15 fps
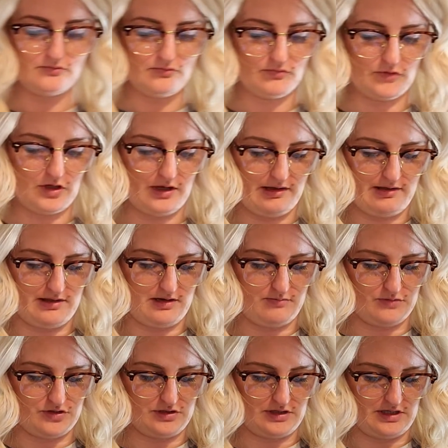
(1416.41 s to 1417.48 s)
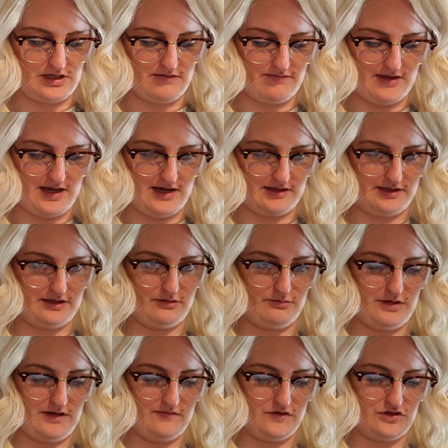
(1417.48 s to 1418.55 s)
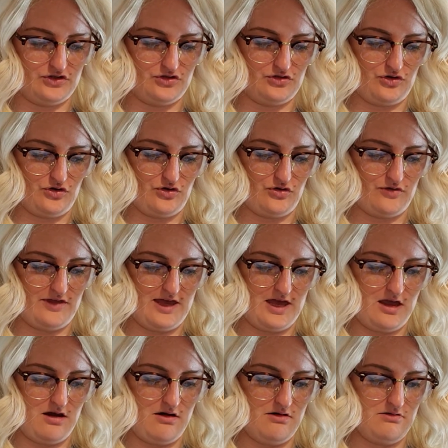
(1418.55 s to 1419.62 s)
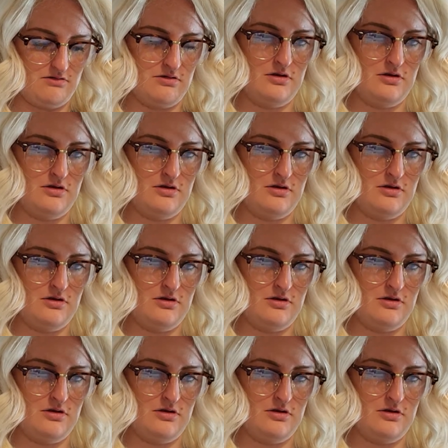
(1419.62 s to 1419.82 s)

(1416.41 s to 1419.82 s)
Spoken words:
Okay, and then I'm just going to give that a little bit of a stir there.